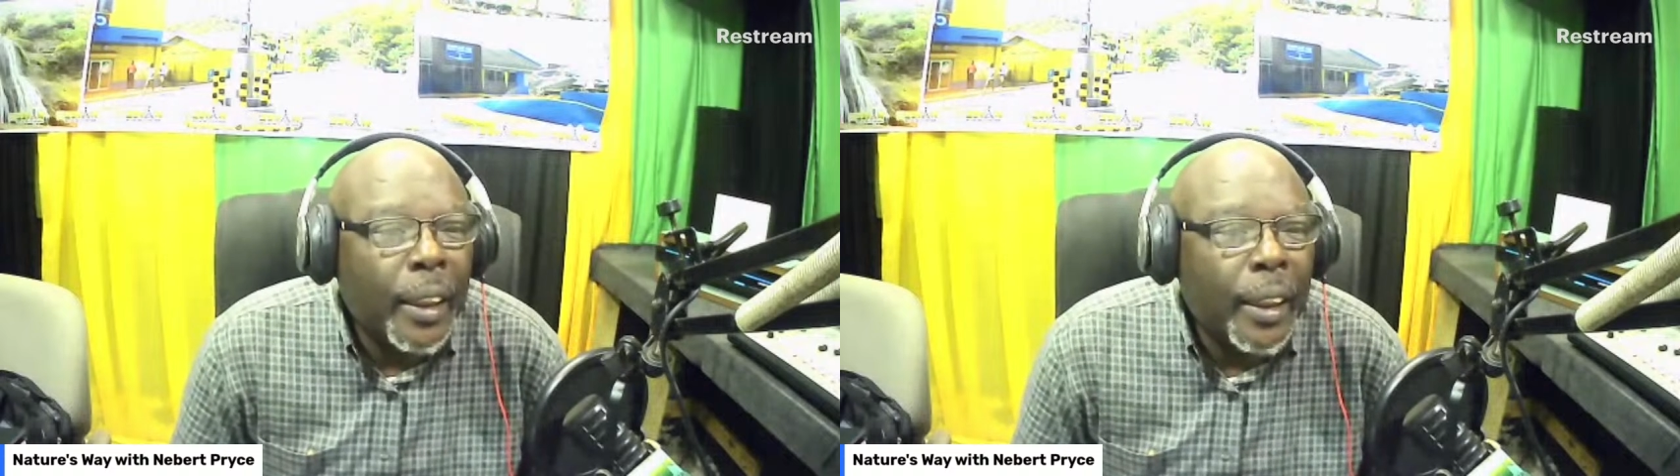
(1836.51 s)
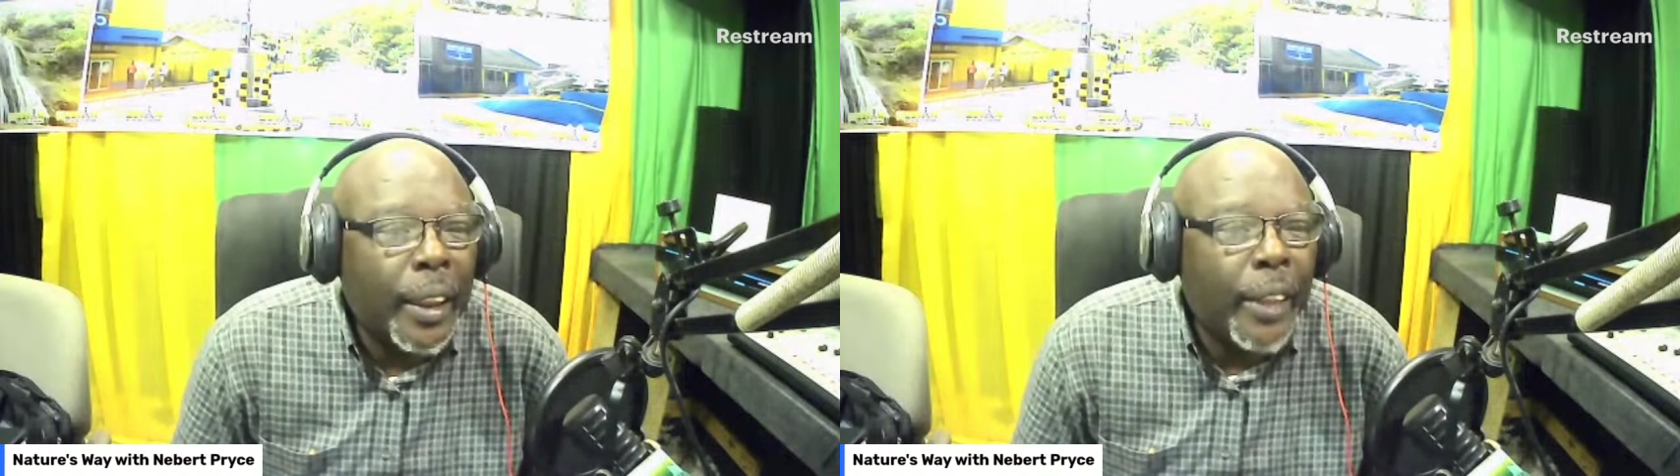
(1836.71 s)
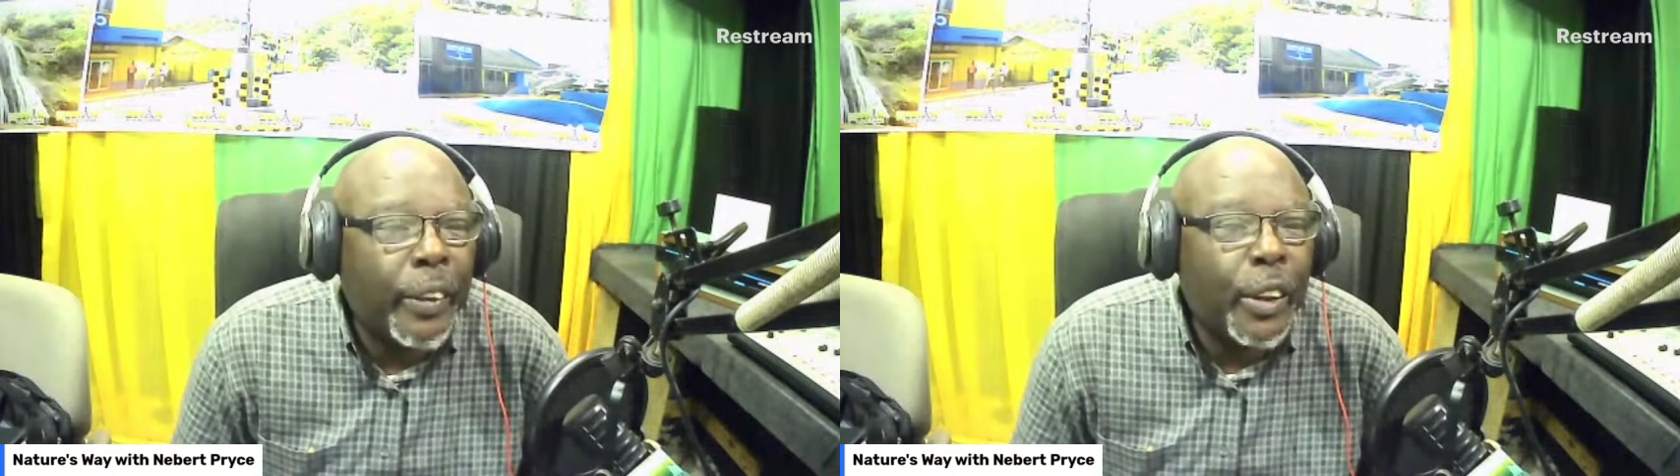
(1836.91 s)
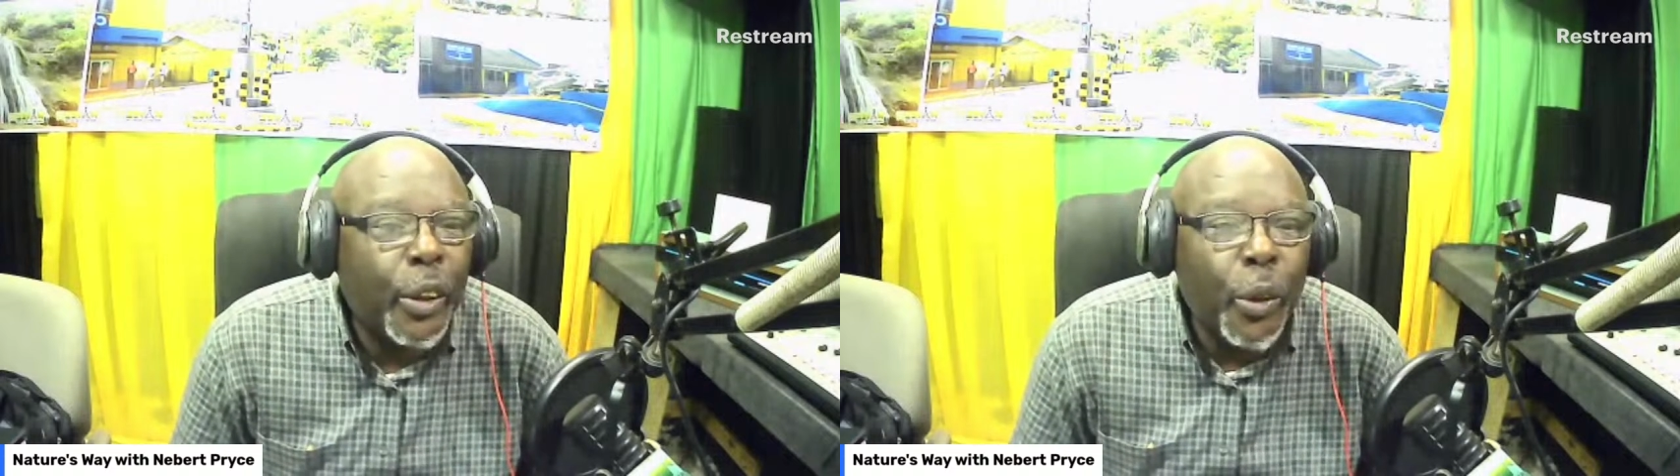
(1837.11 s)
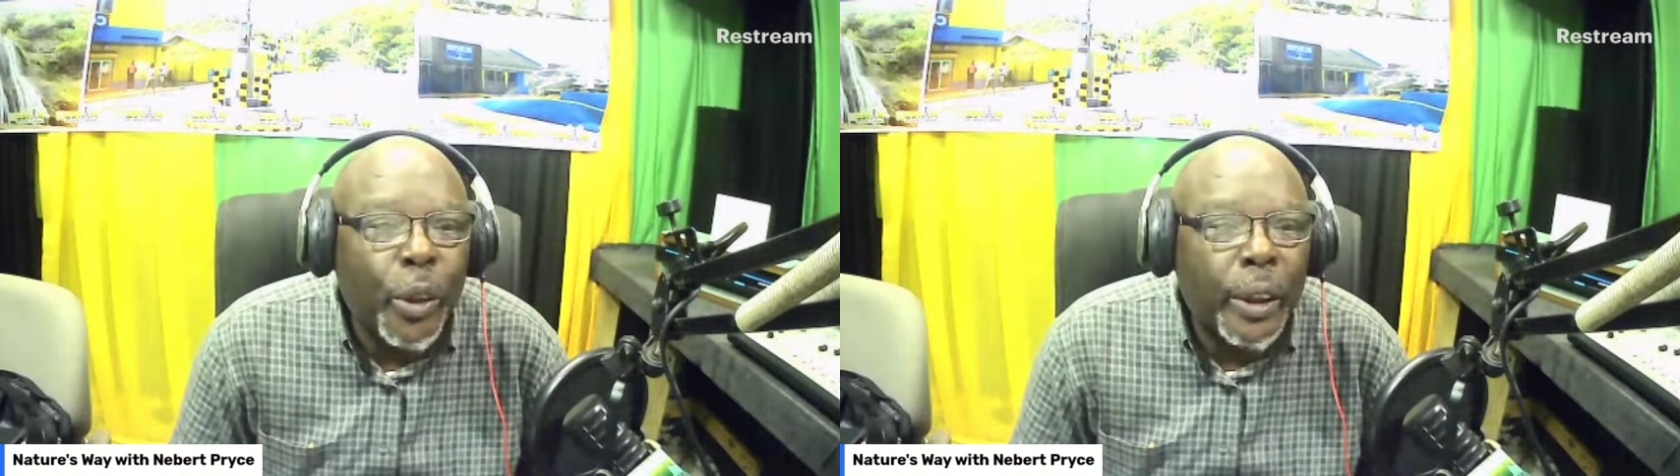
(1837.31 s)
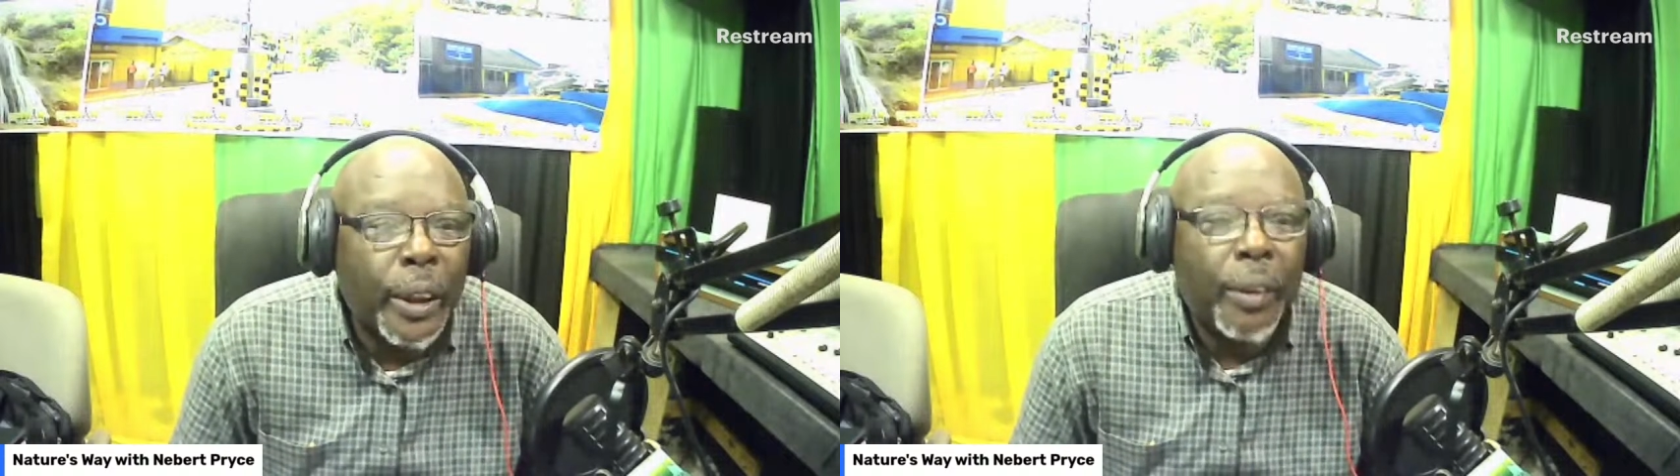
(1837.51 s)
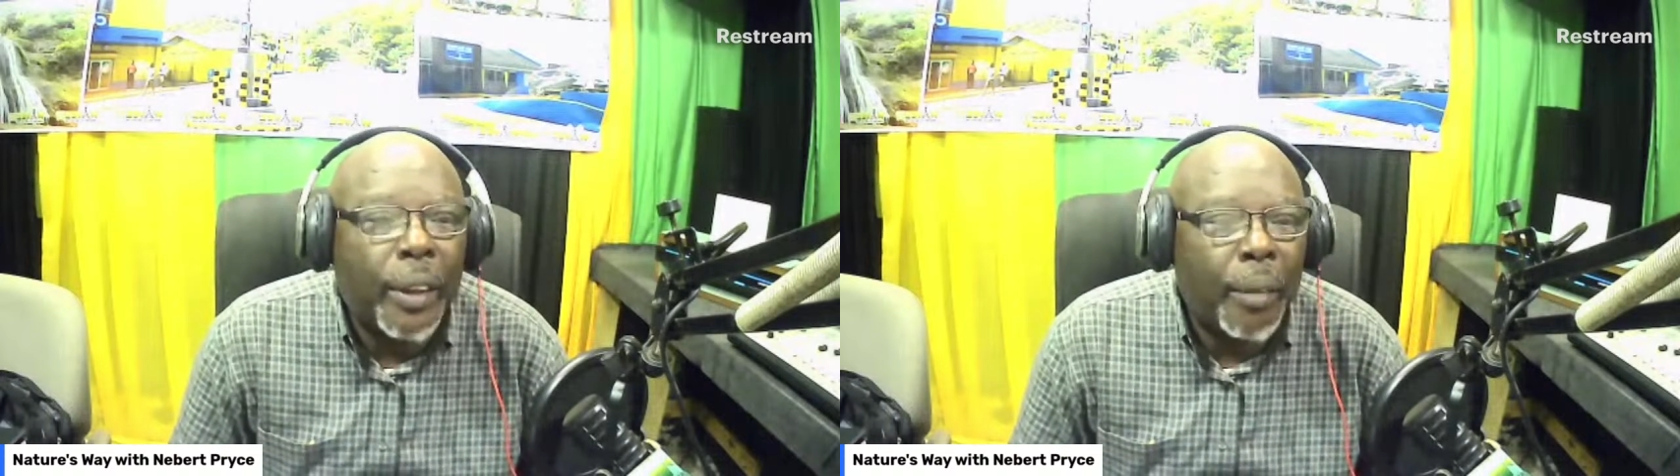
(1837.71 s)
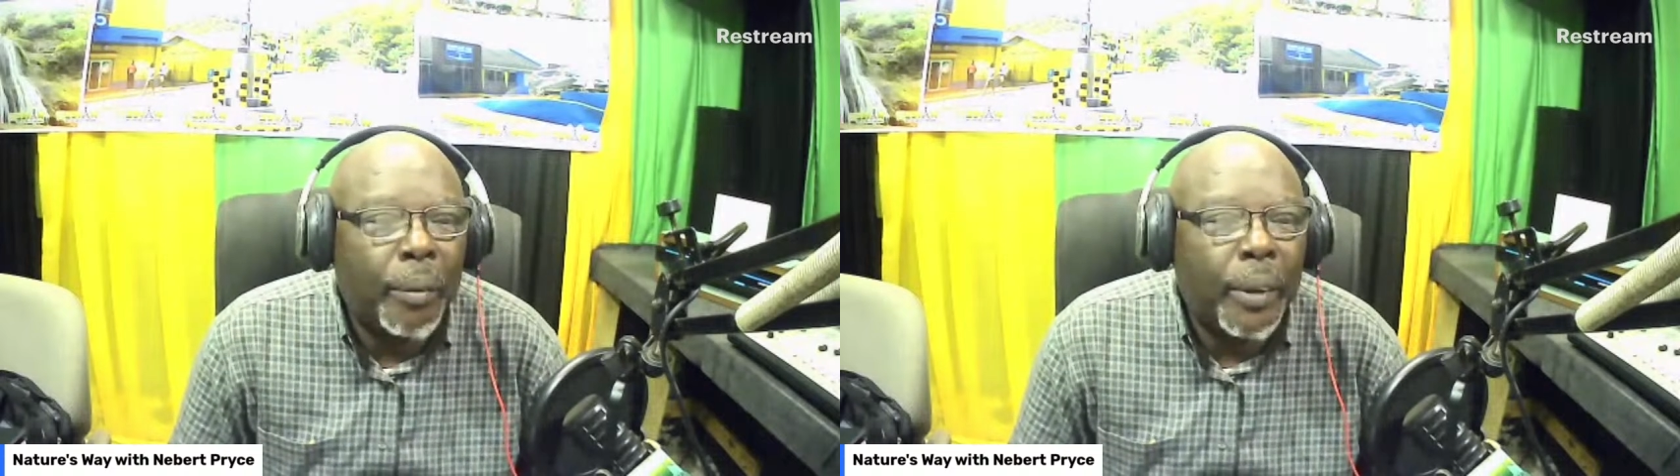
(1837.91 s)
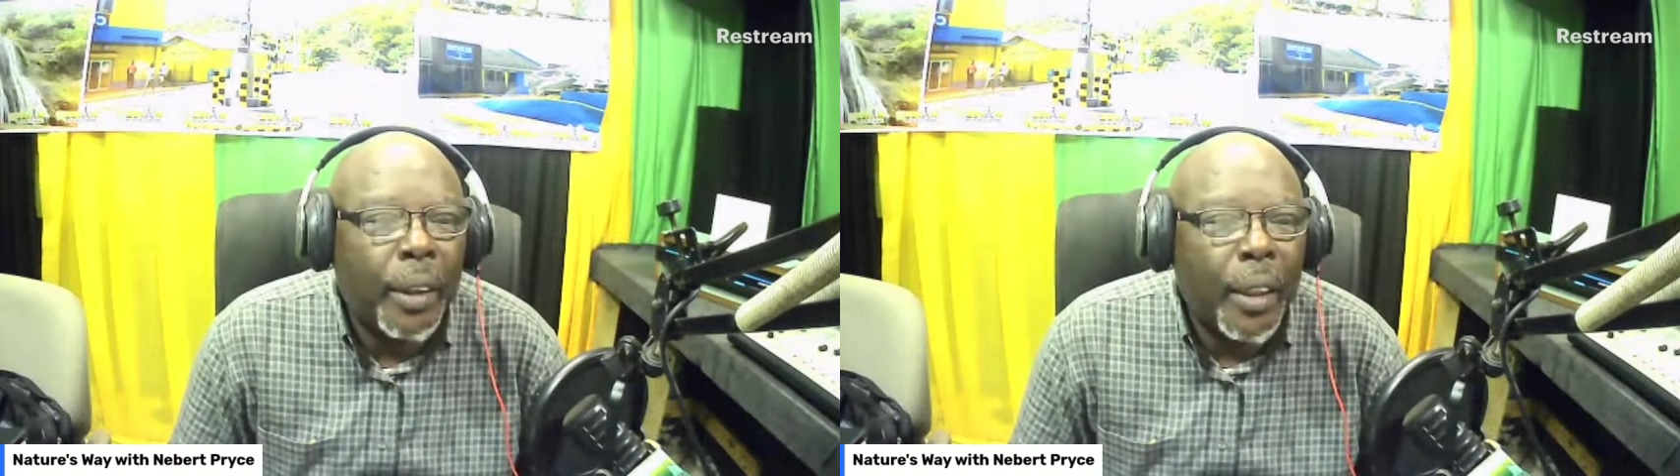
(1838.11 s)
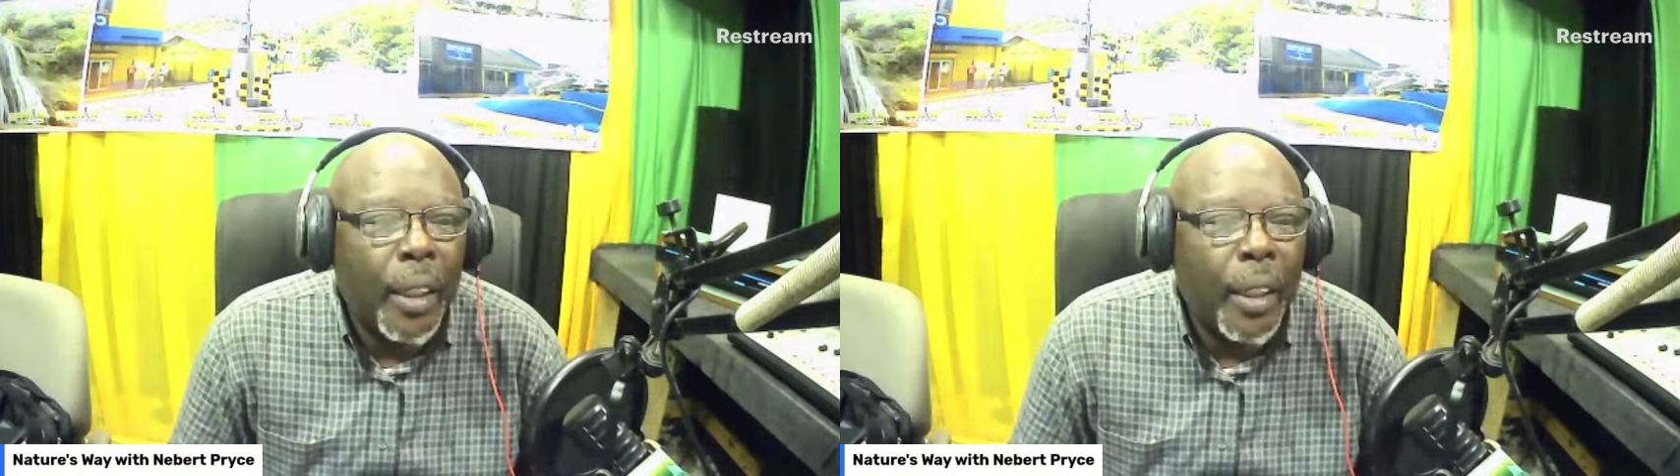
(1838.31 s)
there is no symptoms